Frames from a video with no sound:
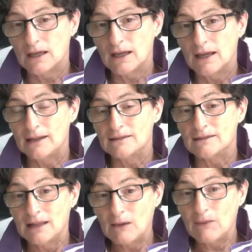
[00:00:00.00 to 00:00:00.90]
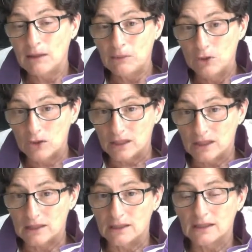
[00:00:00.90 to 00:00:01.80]
And now I'm
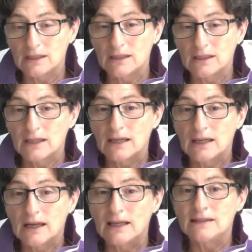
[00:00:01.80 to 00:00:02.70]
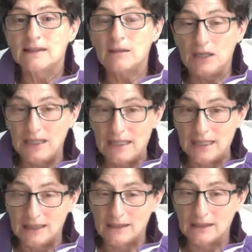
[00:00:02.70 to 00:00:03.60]
looking and I'm
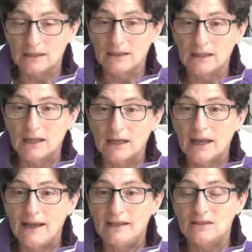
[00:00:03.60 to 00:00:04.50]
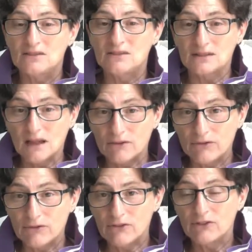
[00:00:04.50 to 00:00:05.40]
healing. It's
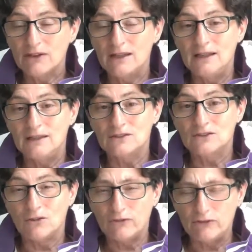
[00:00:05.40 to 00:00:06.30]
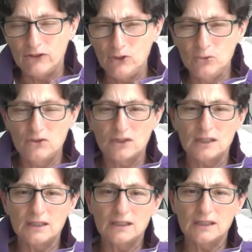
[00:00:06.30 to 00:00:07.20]
tough, it's
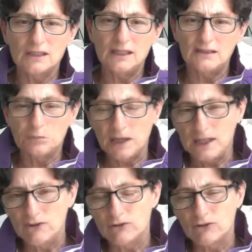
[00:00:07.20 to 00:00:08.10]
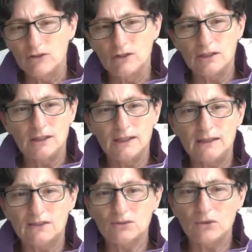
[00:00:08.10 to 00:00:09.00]
confusing, it's painful,
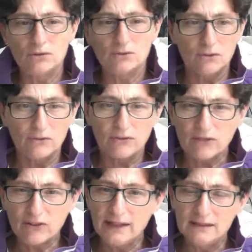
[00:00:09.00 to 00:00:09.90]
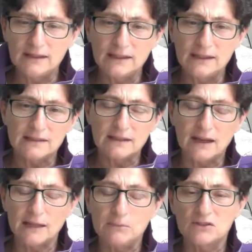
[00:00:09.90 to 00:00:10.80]
it's also frightening at
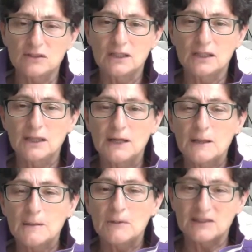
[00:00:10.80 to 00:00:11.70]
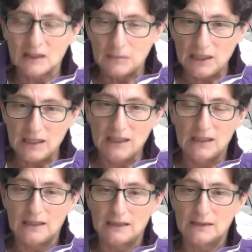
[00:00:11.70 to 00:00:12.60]
times, but I'm
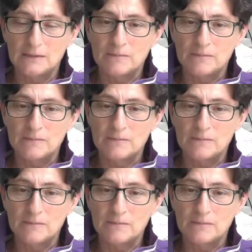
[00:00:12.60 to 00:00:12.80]
healing.